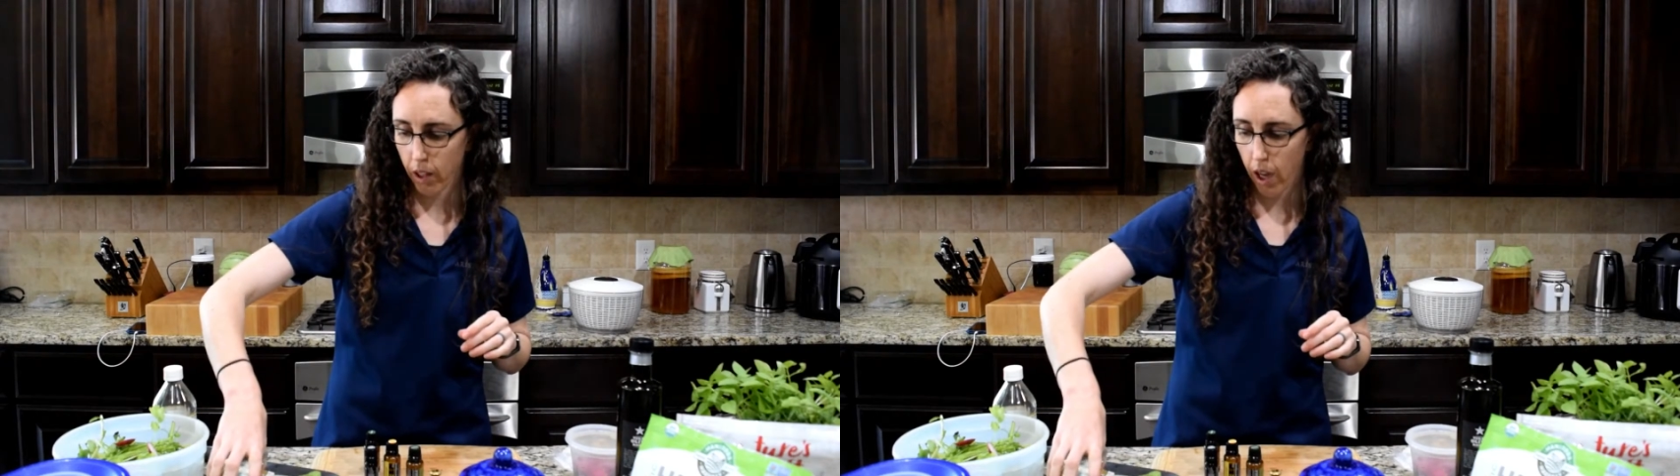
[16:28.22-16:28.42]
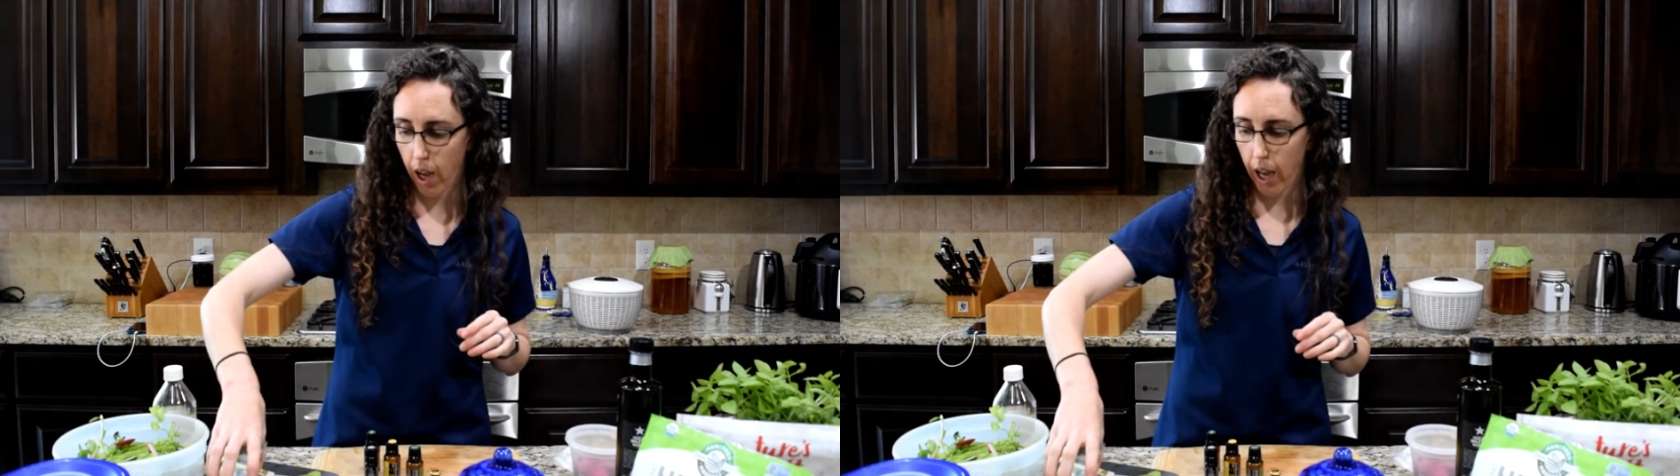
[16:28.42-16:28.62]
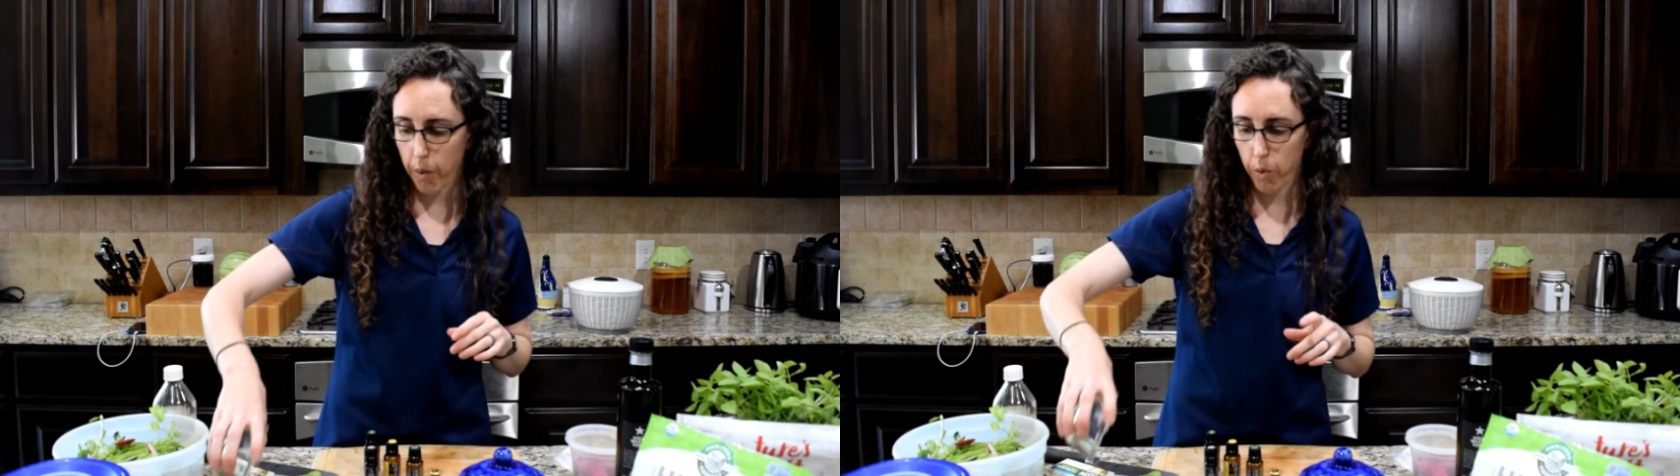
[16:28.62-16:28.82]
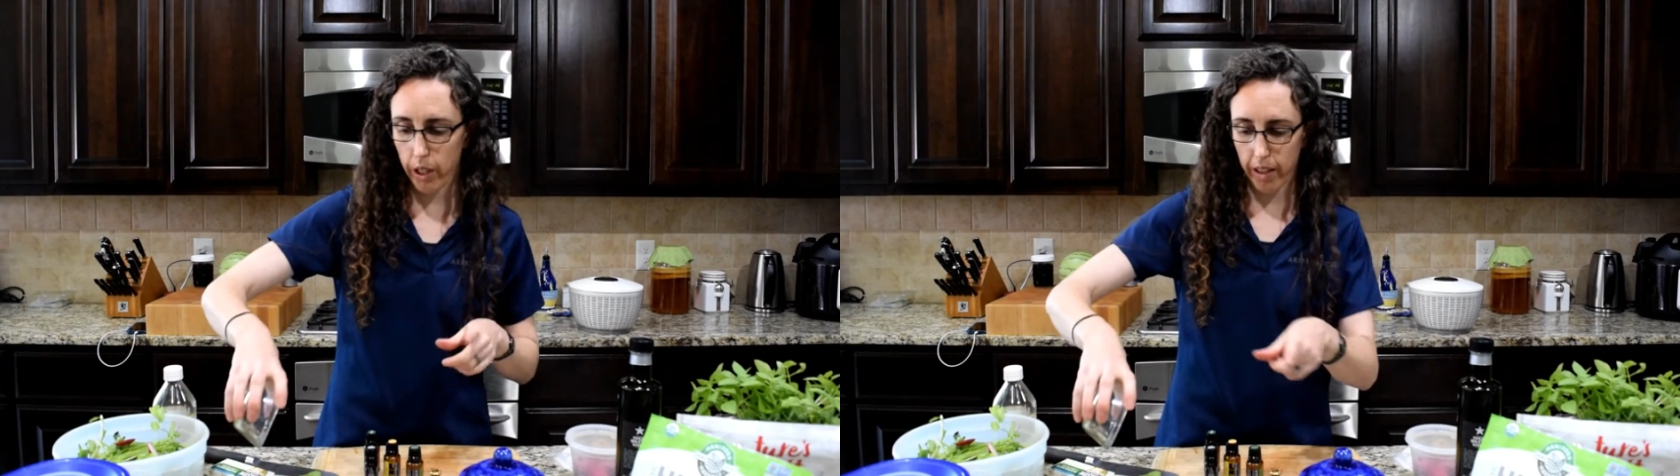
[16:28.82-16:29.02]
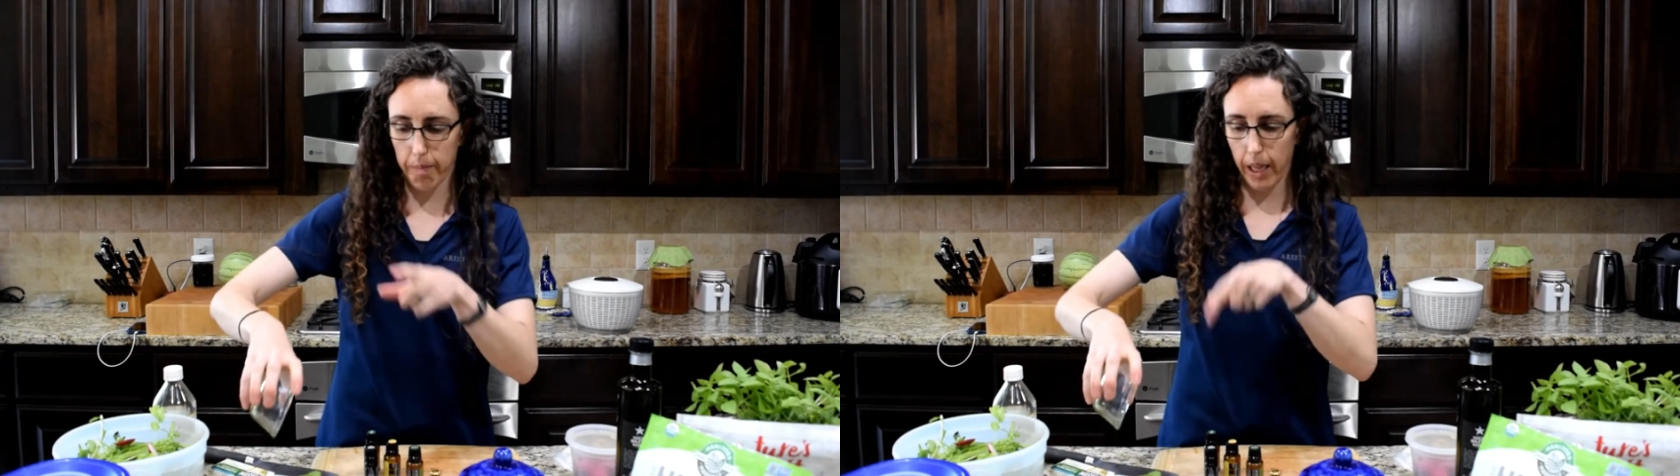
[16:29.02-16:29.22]
I would
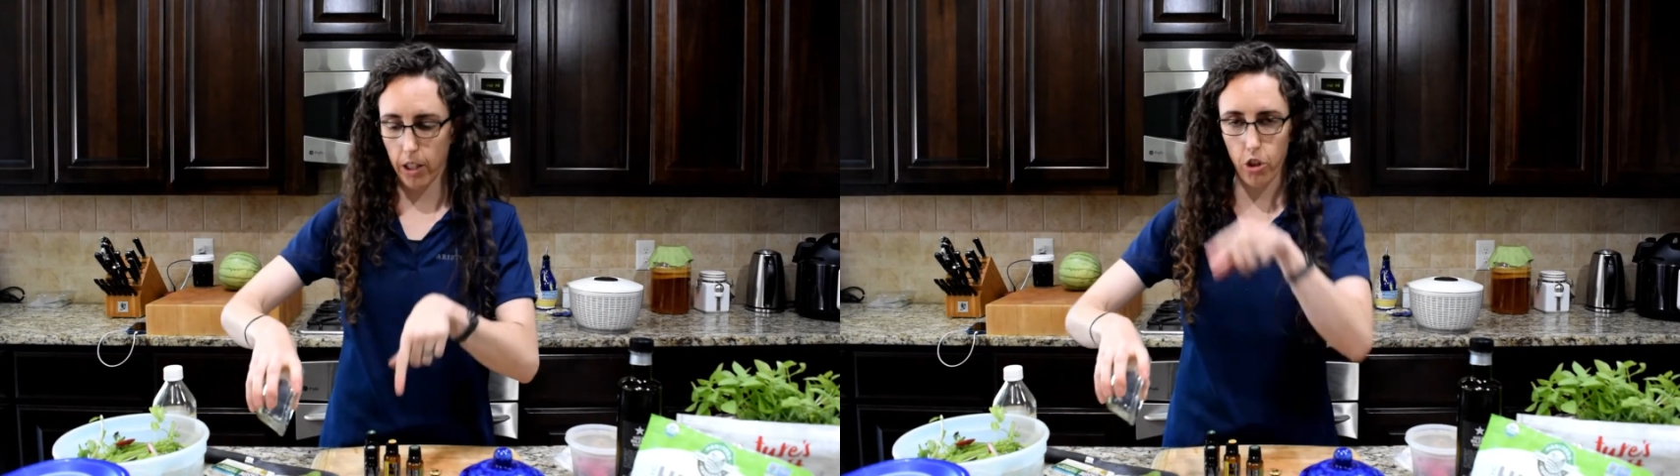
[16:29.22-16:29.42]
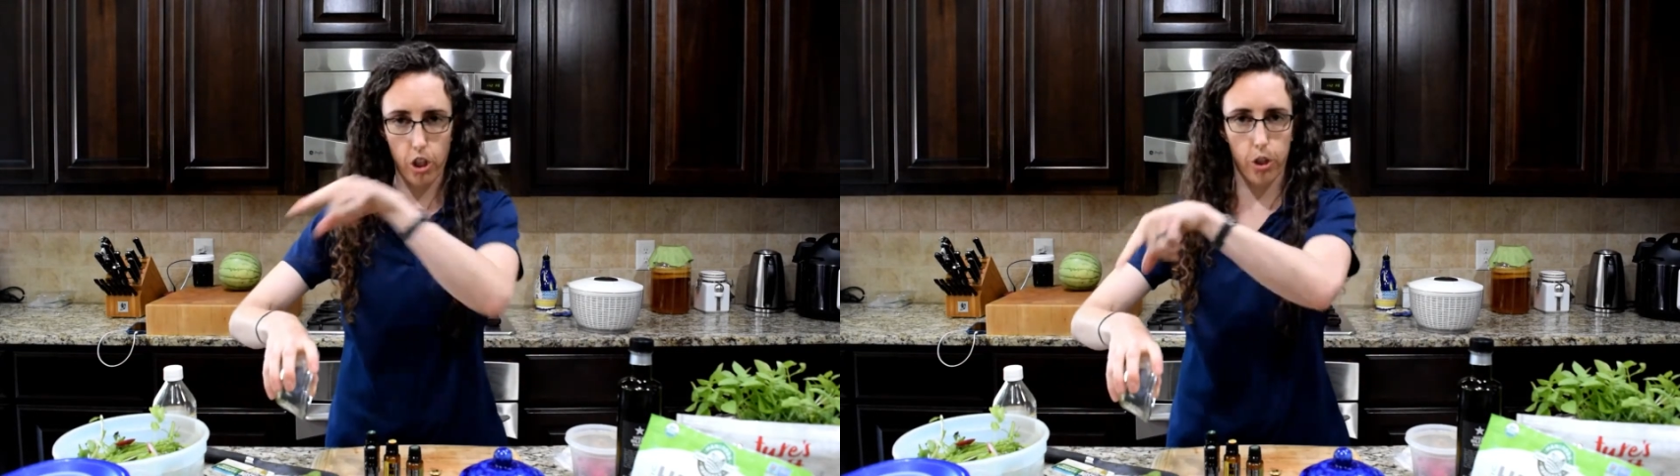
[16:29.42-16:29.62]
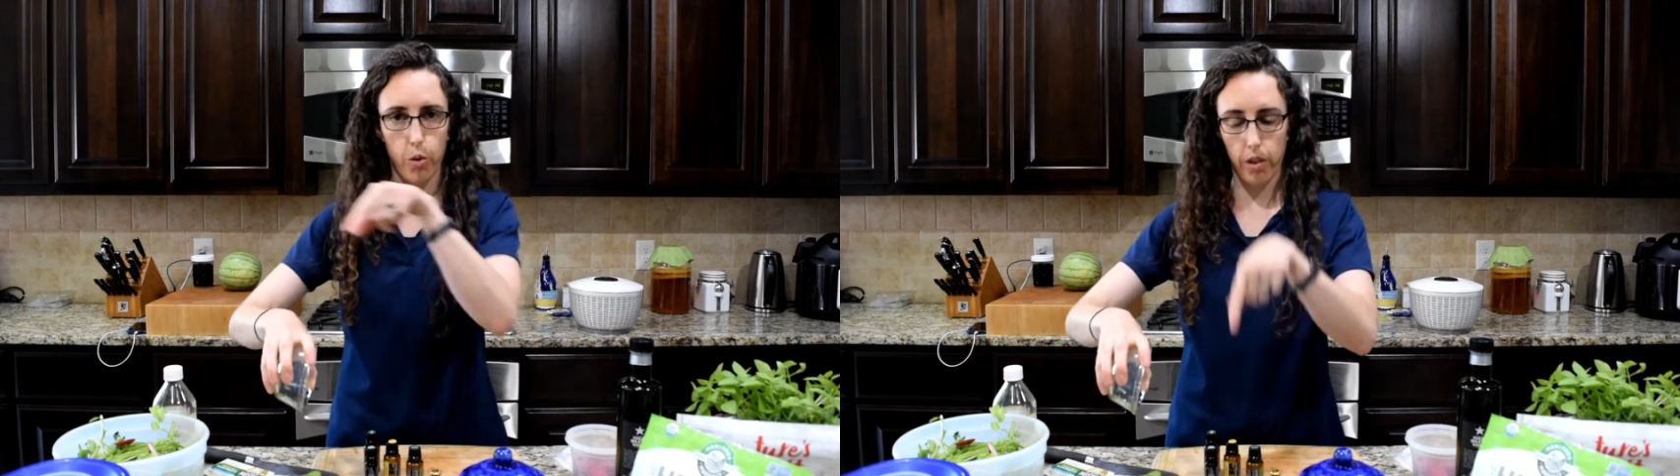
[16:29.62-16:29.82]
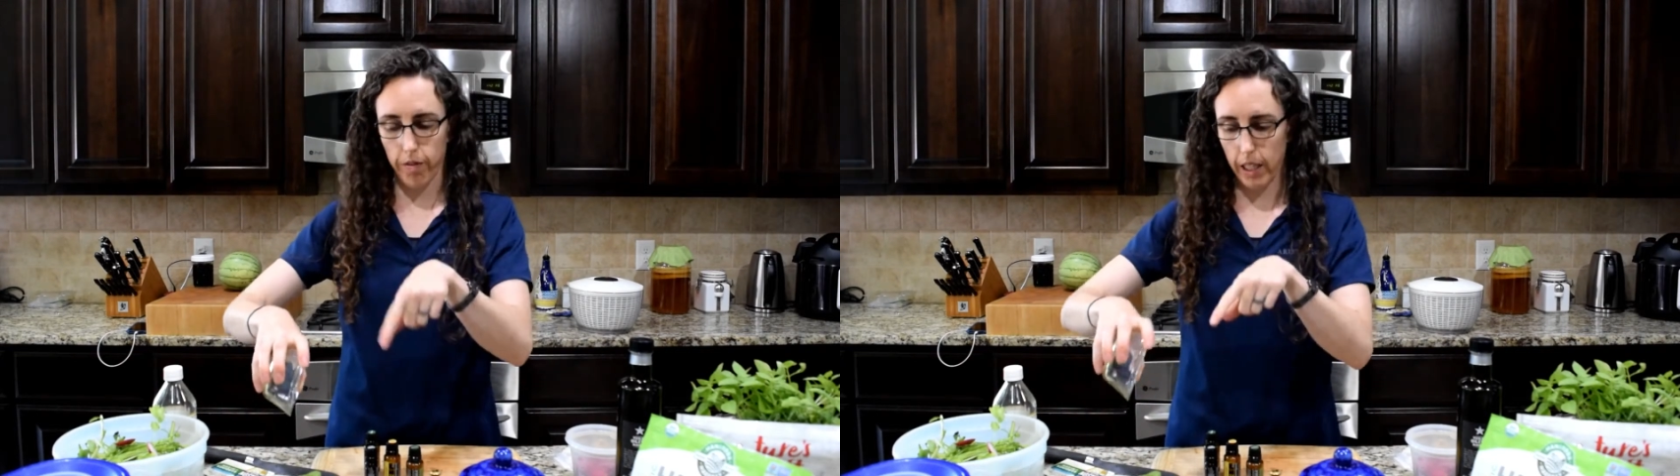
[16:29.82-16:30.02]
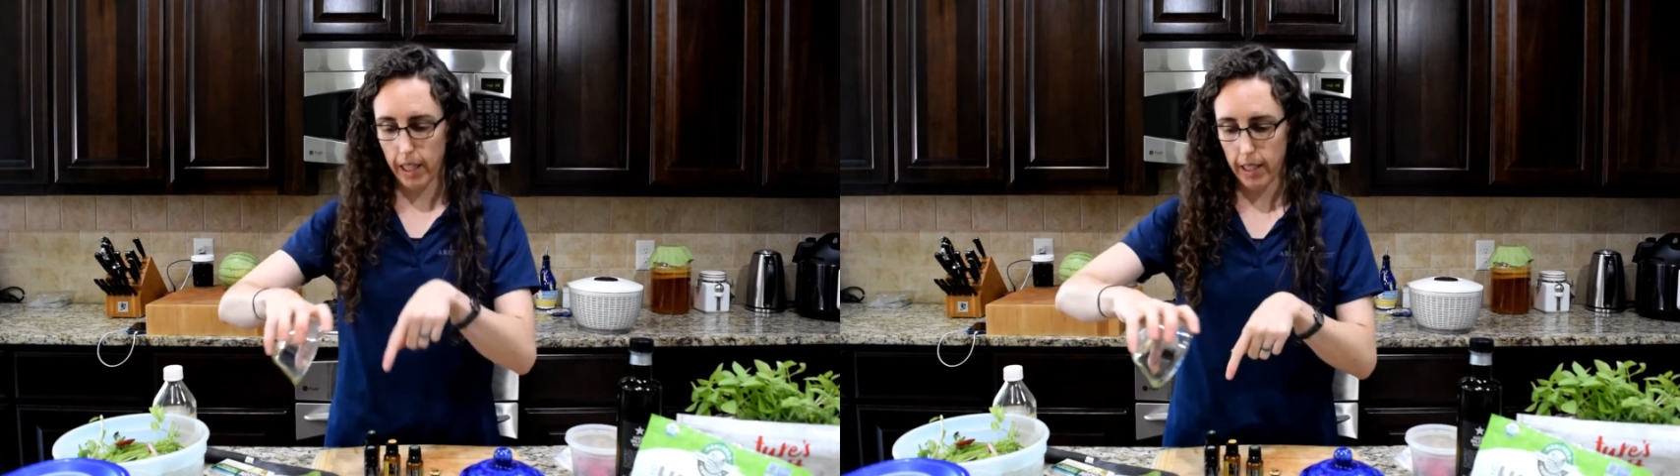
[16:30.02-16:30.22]
have made 2 of
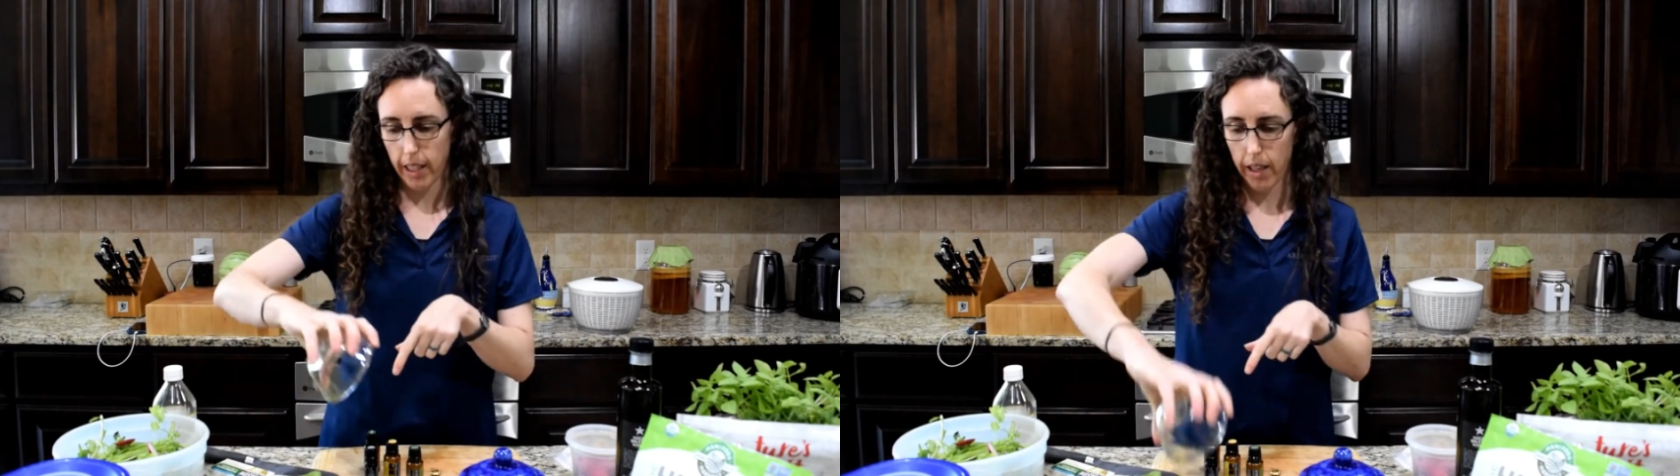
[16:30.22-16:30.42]
these